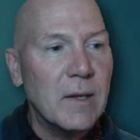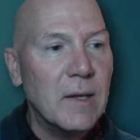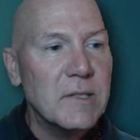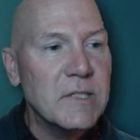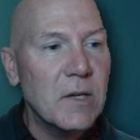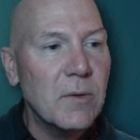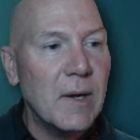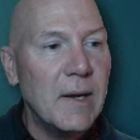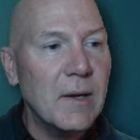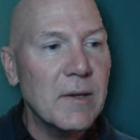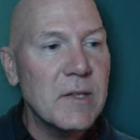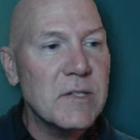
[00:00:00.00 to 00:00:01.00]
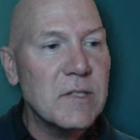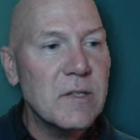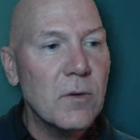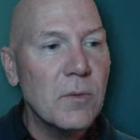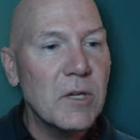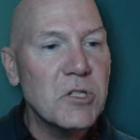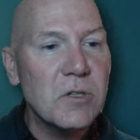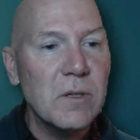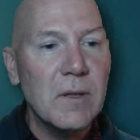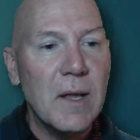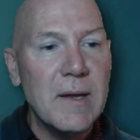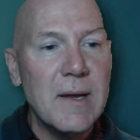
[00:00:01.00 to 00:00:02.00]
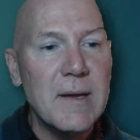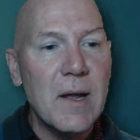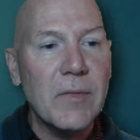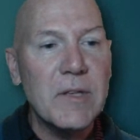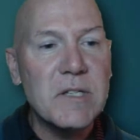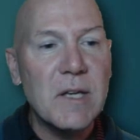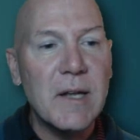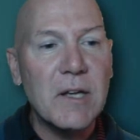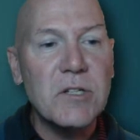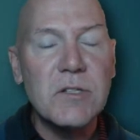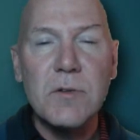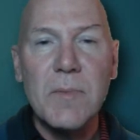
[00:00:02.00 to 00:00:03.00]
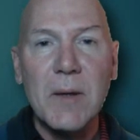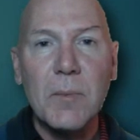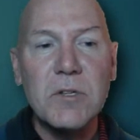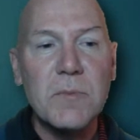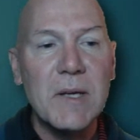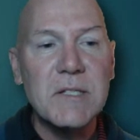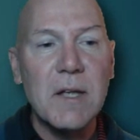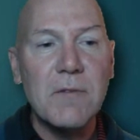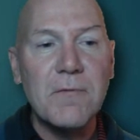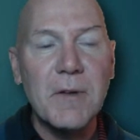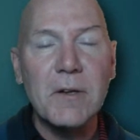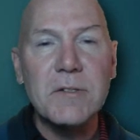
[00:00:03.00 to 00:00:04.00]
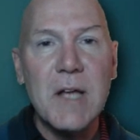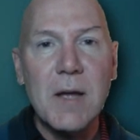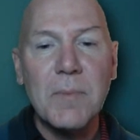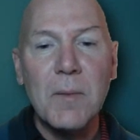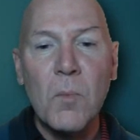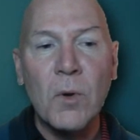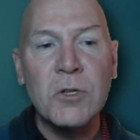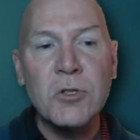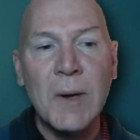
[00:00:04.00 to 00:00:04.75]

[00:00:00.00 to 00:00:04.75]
you can see right here this is the original and then now these connections are made which makes that finger tapping more